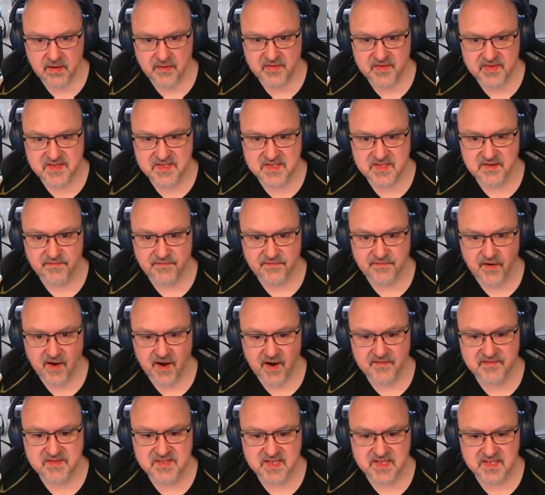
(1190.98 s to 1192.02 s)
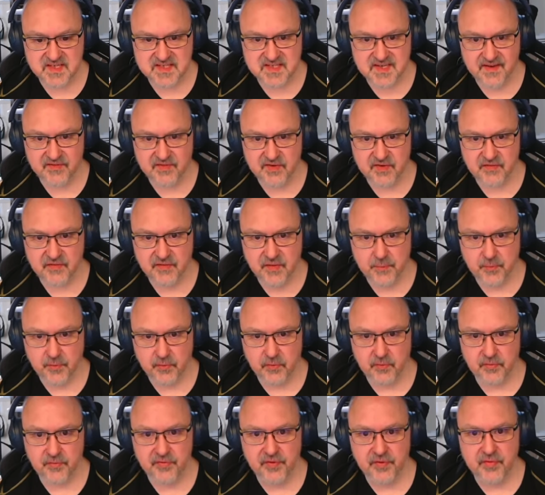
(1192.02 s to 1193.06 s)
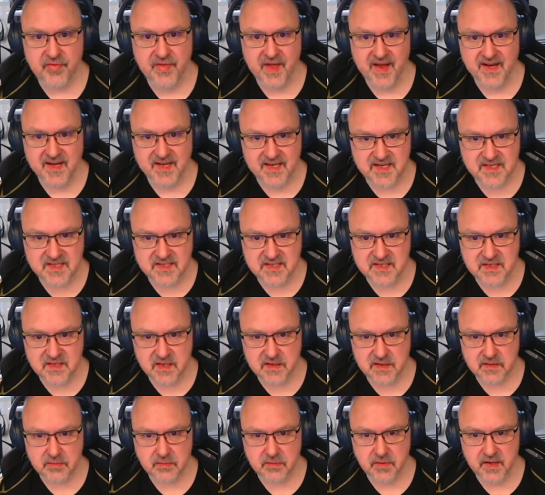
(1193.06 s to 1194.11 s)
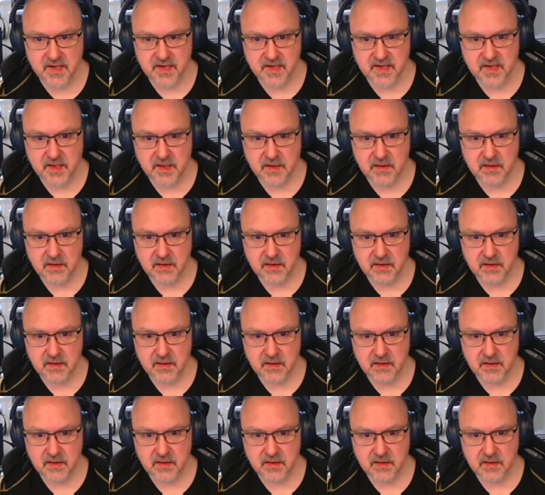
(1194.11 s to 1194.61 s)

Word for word: This is a five, six, seven triple. So that is the three.